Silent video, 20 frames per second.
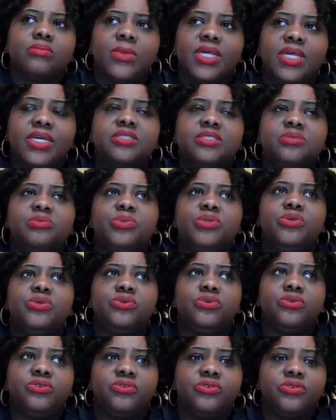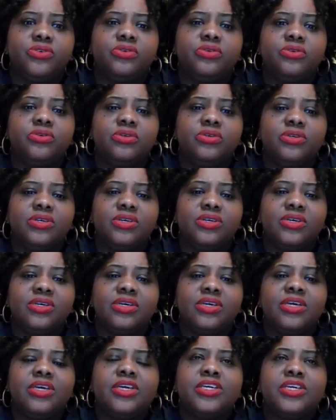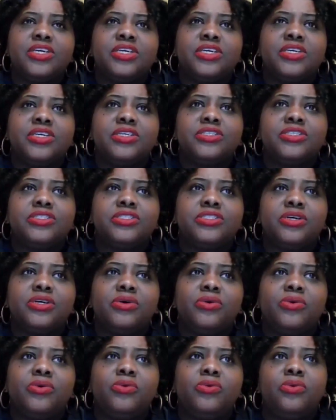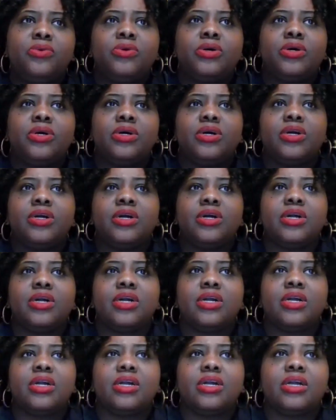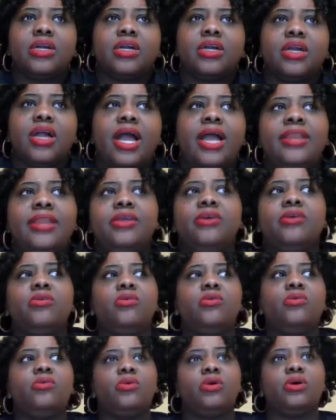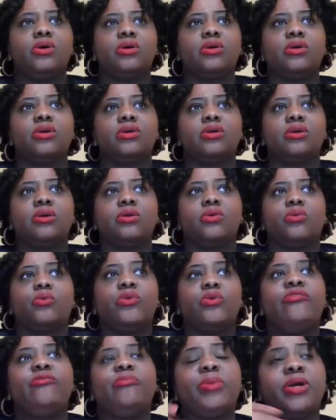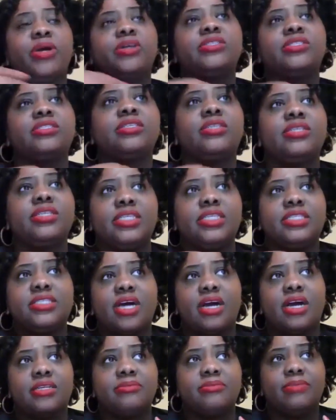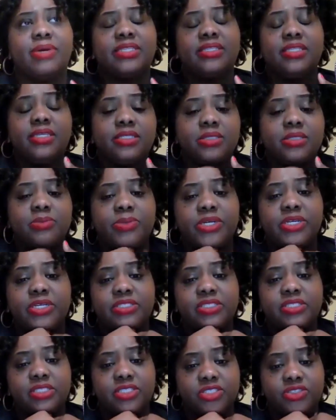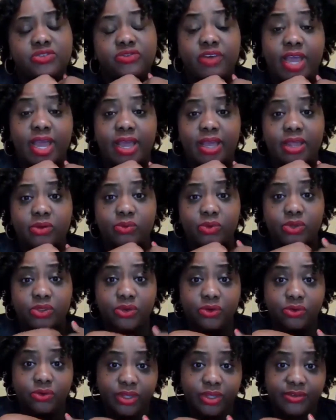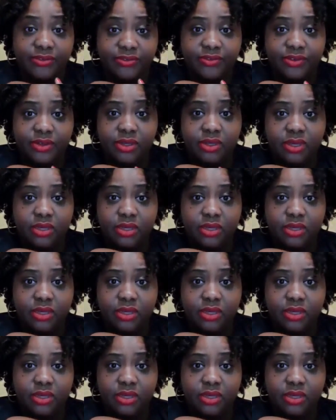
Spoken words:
That's beautiful. So I know we've personally talked about the experiences you've had with grief